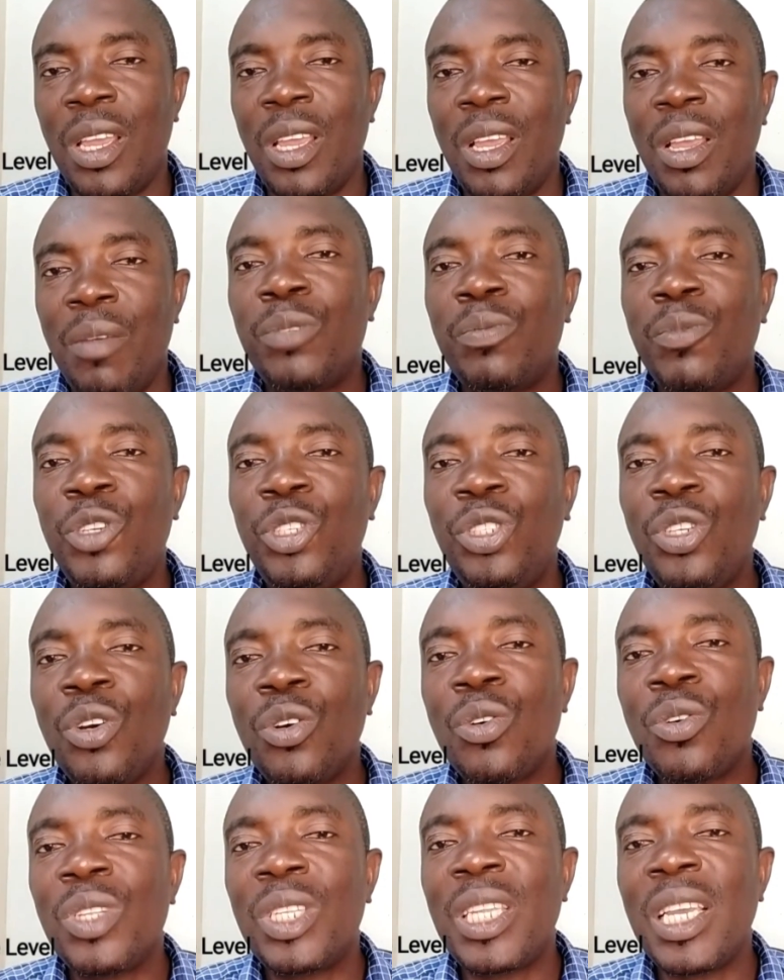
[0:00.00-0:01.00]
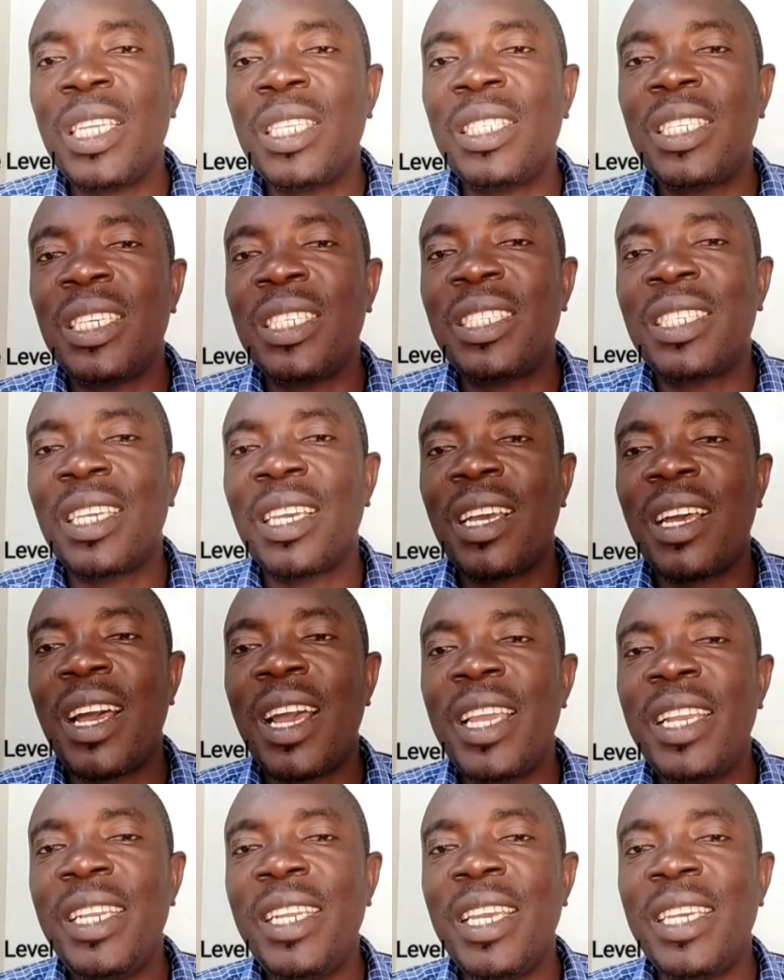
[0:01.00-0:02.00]
because moisture content is
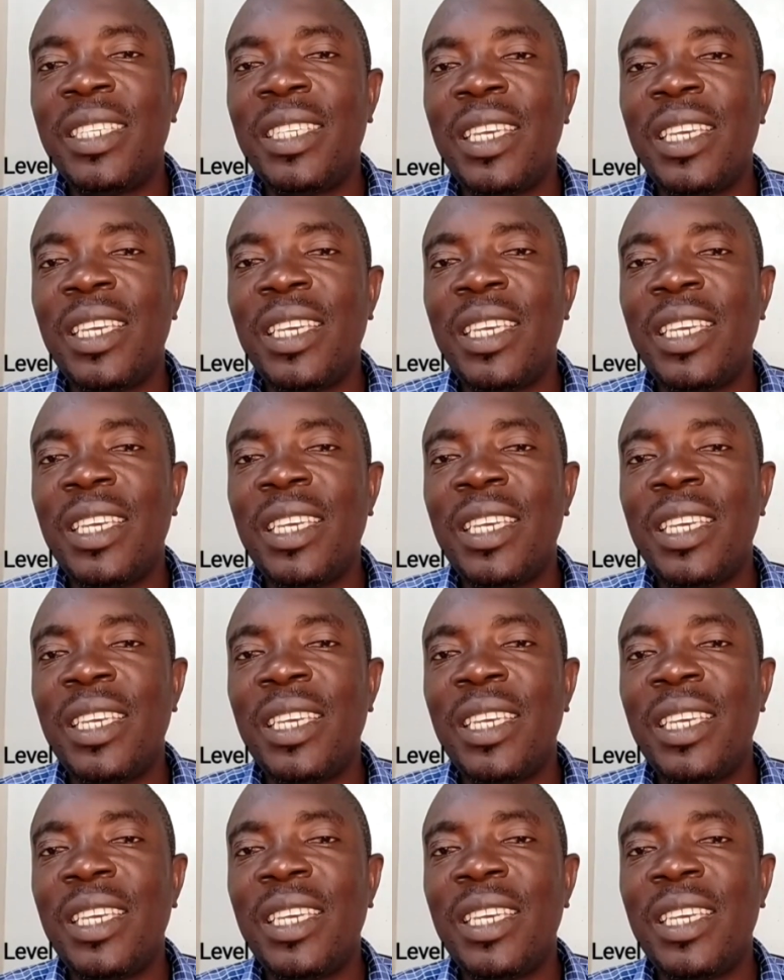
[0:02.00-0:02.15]
highly